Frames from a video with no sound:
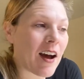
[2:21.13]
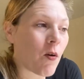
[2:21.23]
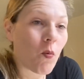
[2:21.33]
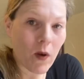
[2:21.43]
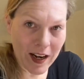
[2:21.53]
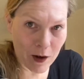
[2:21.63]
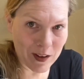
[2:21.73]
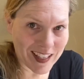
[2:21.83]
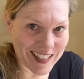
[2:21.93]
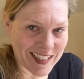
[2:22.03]
when I
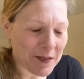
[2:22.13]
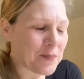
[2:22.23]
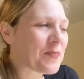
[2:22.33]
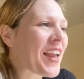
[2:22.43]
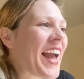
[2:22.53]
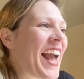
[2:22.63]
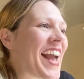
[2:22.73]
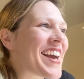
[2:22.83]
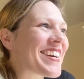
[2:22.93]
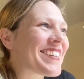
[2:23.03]
release it,
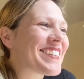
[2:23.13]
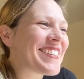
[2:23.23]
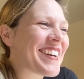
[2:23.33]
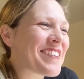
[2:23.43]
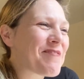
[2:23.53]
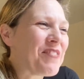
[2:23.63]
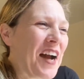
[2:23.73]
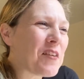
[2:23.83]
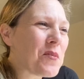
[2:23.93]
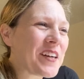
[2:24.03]
and
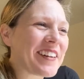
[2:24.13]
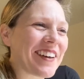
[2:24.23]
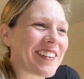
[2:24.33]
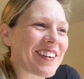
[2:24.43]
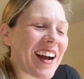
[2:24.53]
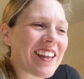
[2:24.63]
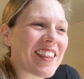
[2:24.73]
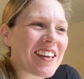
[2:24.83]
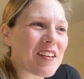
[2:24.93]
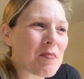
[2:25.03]
find one another. I
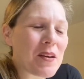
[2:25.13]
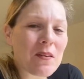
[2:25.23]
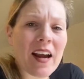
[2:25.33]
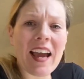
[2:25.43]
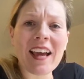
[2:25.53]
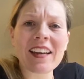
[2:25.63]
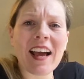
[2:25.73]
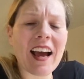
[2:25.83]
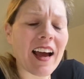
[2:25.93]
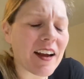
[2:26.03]
think it'll be great. And
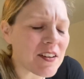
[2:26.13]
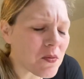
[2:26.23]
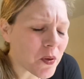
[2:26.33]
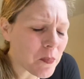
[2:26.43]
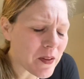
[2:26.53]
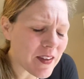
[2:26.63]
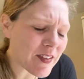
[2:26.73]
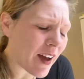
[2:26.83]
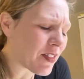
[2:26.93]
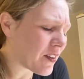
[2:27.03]
I just want to put this
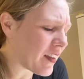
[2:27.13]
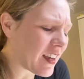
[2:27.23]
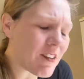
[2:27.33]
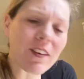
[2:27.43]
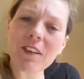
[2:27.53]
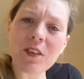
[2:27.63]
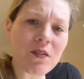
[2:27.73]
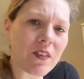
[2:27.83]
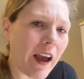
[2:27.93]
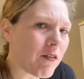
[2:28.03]
out there that even if you've
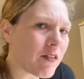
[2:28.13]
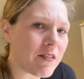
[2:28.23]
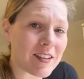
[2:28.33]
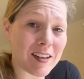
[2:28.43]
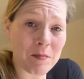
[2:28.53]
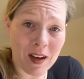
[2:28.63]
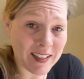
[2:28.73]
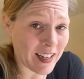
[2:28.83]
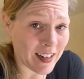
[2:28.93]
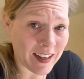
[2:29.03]
never visited
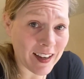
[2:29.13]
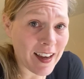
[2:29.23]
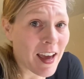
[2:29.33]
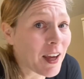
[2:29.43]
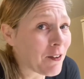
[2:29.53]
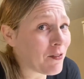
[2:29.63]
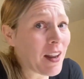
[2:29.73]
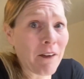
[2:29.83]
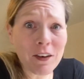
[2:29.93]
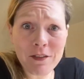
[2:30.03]
Montana, you've
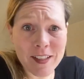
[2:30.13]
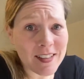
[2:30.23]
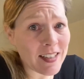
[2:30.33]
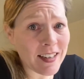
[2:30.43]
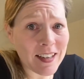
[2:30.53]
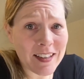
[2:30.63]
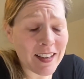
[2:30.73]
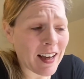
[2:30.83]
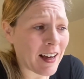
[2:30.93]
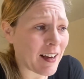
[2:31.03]
never visited
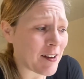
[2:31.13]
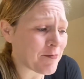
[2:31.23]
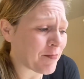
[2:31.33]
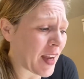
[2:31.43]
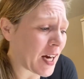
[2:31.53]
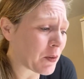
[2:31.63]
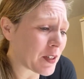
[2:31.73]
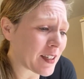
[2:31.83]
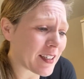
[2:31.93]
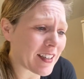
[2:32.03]

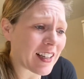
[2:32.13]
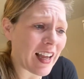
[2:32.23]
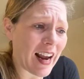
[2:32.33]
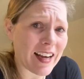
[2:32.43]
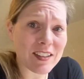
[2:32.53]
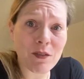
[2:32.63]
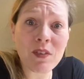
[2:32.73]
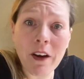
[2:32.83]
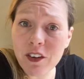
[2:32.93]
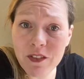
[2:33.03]
our class, you've
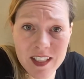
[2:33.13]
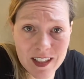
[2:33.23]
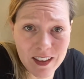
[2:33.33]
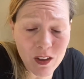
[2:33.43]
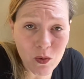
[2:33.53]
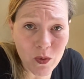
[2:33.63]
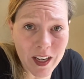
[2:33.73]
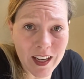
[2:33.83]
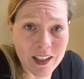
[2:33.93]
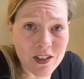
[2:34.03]
never visited the
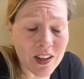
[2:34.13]
Ridge